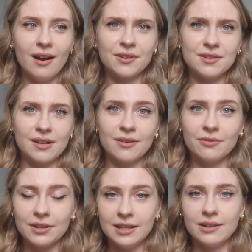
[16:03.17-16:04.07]
because I
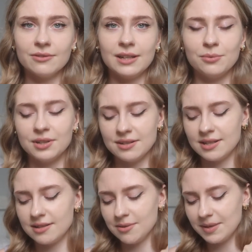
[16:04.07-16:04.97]
really wanted
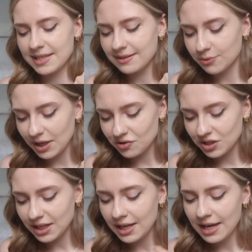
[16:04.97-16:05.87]
it to be
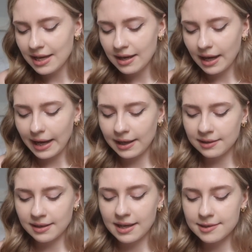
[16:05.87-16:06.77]
stretchy.
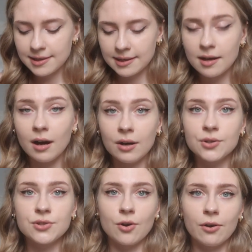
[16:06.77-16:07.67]
And as I
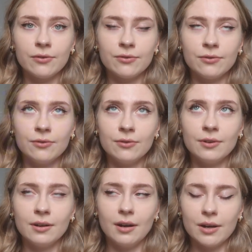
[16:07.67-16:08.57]
cast off,
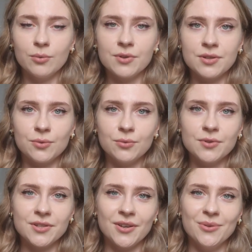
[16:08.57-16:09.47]
I was
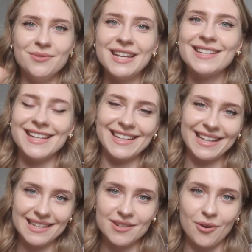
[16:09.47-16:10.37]
also
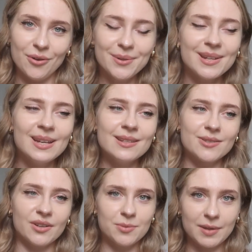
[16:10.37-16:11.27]
knitting it on,
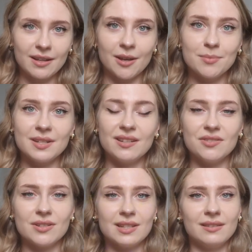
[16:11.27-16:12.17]
so I was picking up
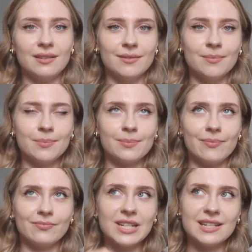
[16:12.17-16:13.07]
stitches and then
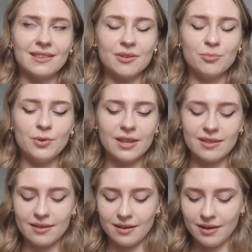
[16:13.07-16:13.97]
knitting them
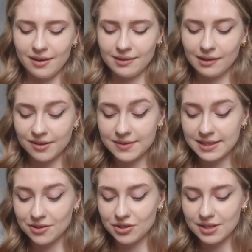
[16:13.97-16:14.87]
with the live
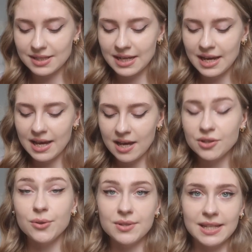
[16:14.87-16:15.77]
stitches
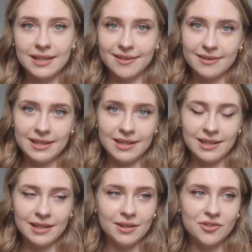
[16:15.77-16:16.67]
using
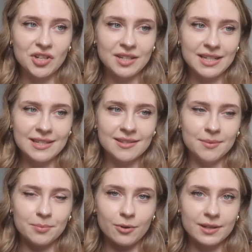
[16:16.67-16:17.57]
the Jenny's
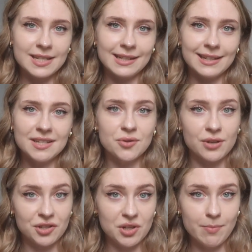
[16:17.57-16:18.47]
surprisingly
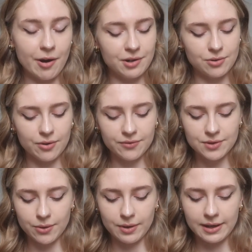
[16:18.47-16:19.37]
stretchy bind off.
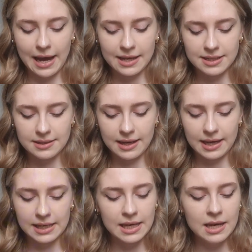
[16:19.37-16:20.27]
So I added
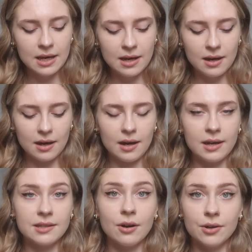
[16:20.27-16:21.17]
a
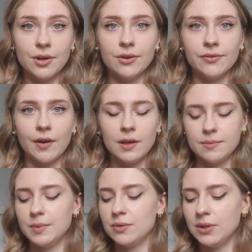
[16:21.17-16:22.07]
yarn over
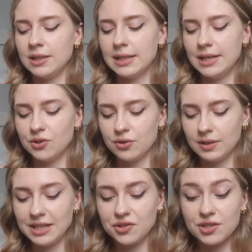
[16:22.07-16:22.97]
in between
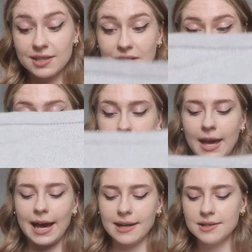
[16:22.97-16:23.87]
each stitch that I
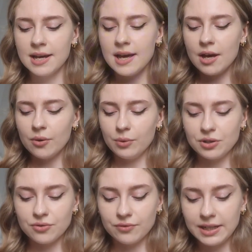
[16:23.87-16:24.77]
had,
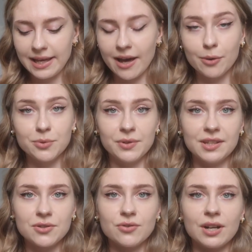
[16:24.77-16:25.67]
which really helped
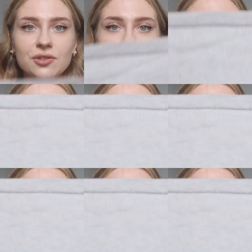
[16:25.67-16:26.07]
with the stretch.